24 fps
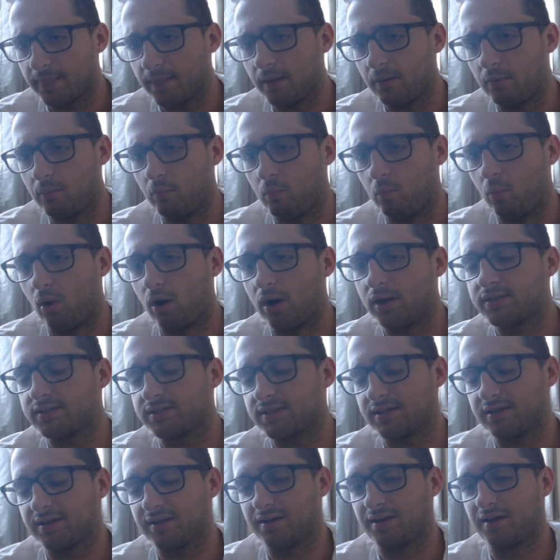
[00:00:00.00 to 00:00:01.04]
what
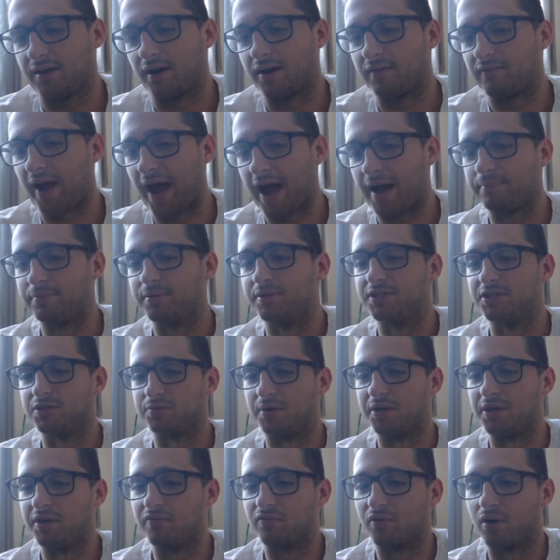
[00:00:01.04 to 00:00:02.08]
kind of happens
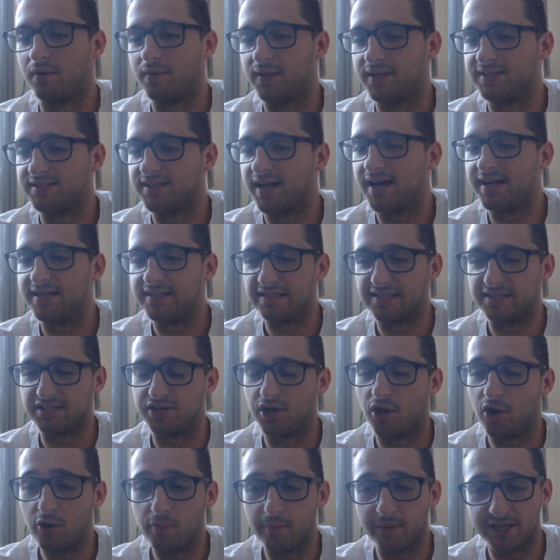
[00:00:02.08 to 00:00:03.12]
when you throw these nades is
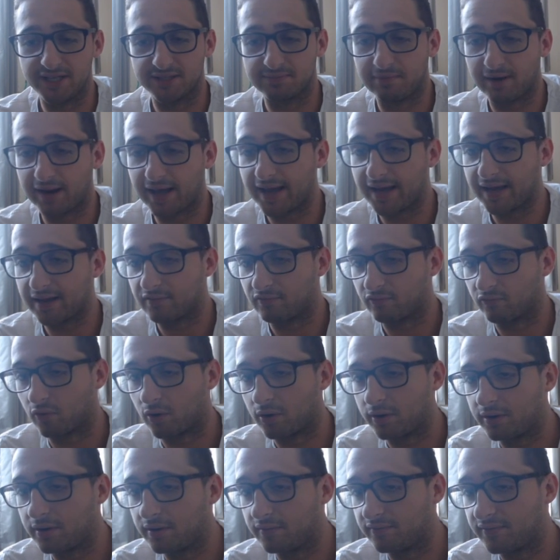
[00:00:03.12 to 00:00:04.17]
nobody's playing in
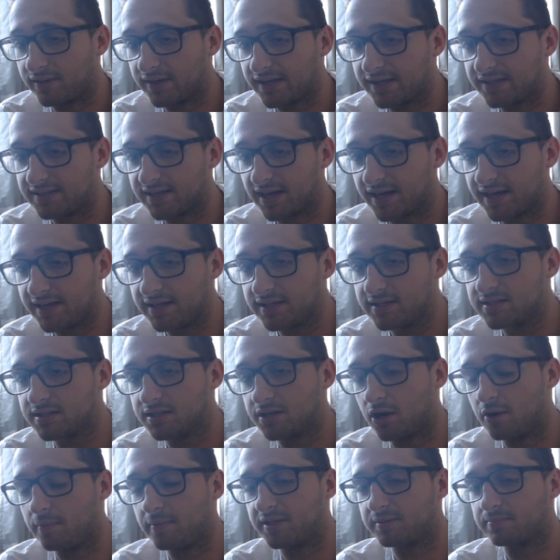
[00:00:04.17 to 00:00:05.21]
front of these nades.
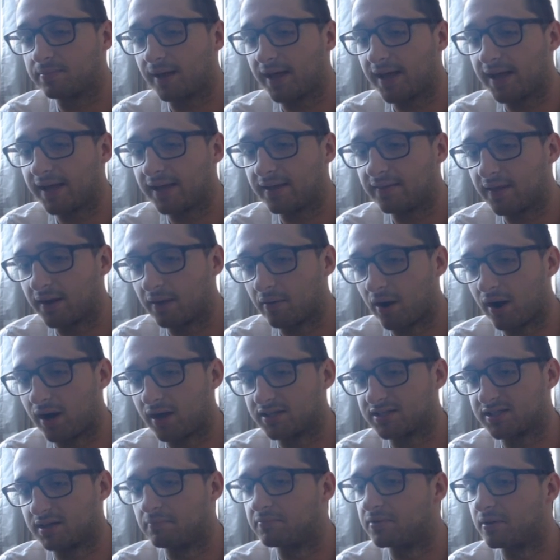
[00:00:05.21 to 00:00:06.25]
Nobody's playing. There are
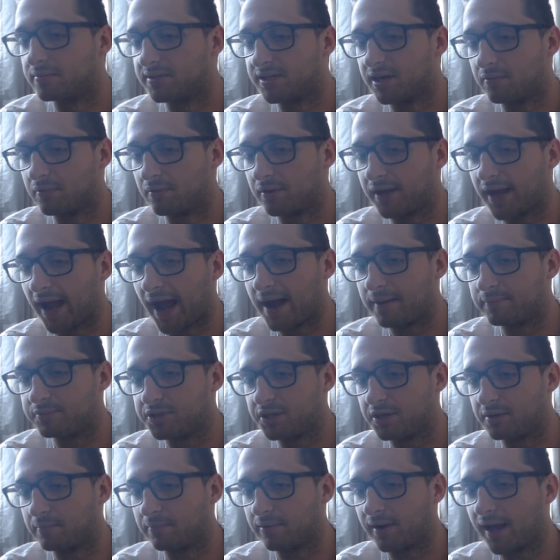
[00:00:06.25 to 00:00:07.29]
sometimes little gaps
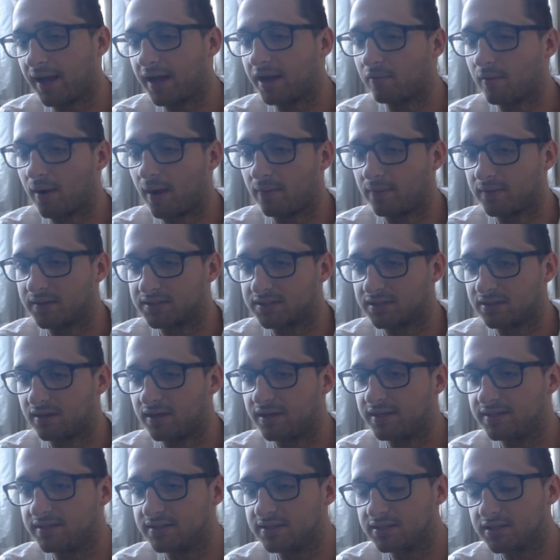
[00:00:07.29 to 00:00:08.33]
you can play around the
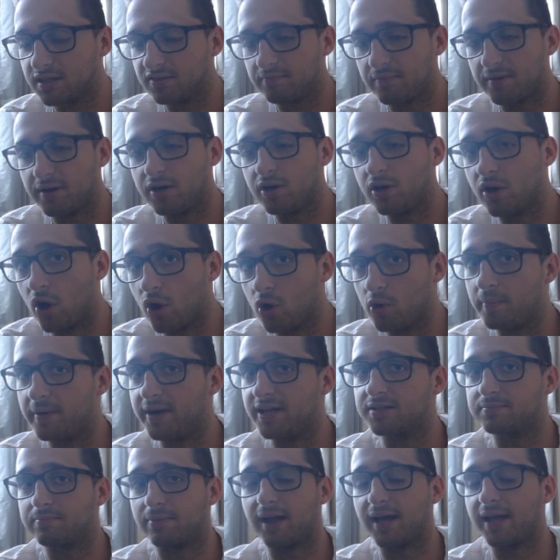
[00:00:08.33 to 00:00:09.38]
sides and stuff, but
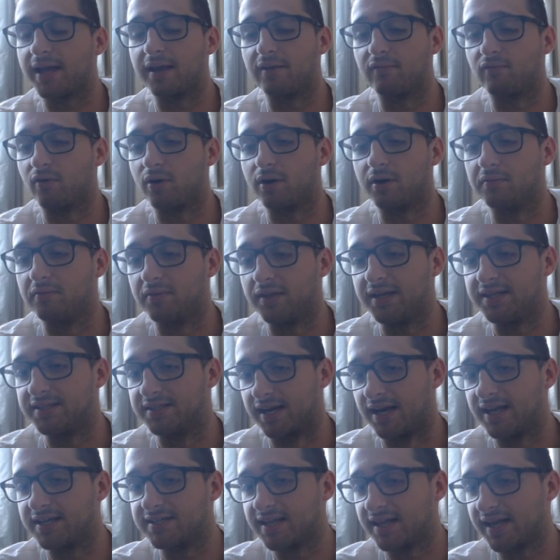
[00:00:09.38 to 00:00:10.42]
nobody's playing in front of these unless they're